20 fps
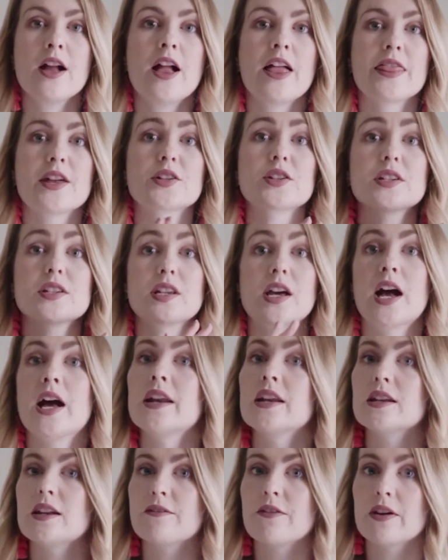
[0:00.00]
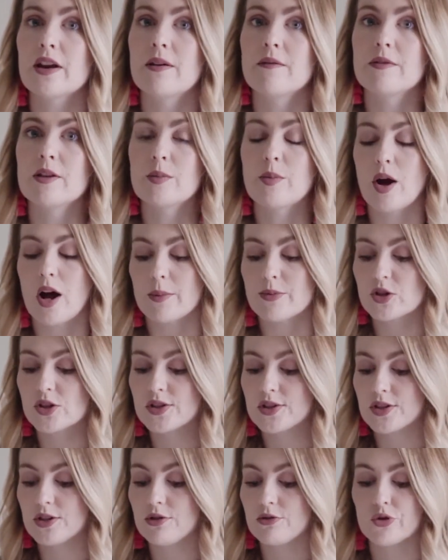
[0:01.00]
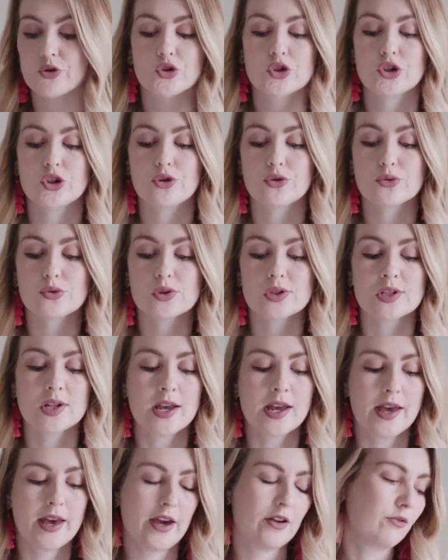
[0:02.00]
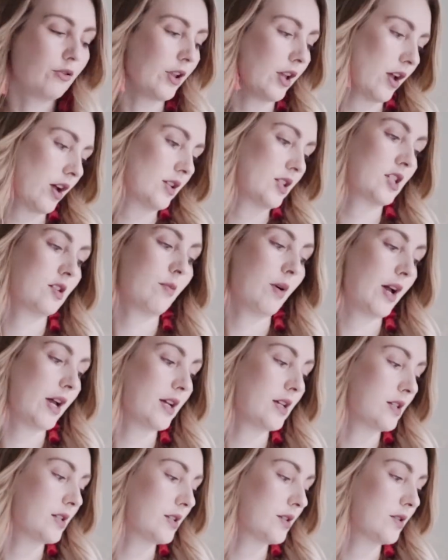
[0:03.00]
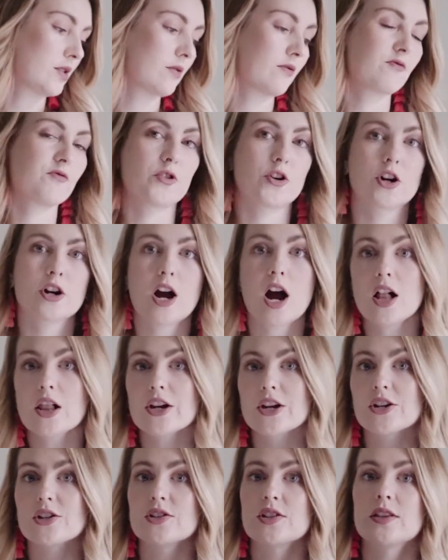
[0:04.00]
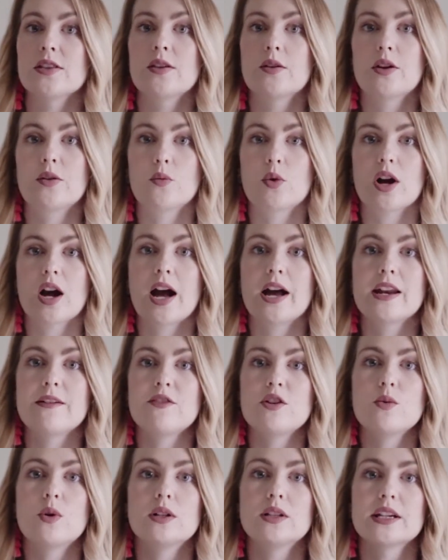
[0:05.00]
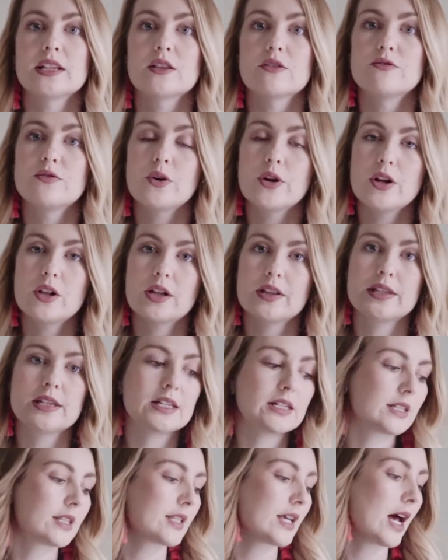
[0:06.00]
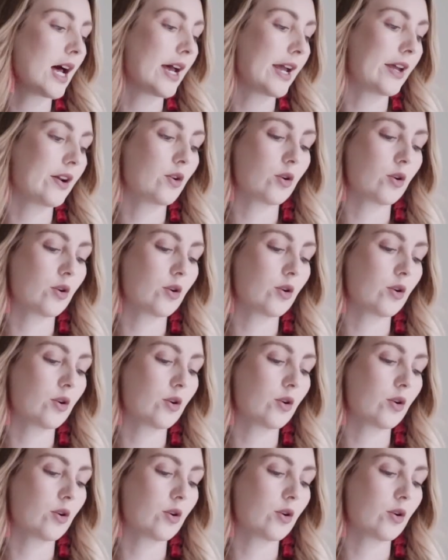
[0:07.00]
There's a ton of different envelope options that you can choose and really customize for colors and what kind, if you want like the foil on the inside,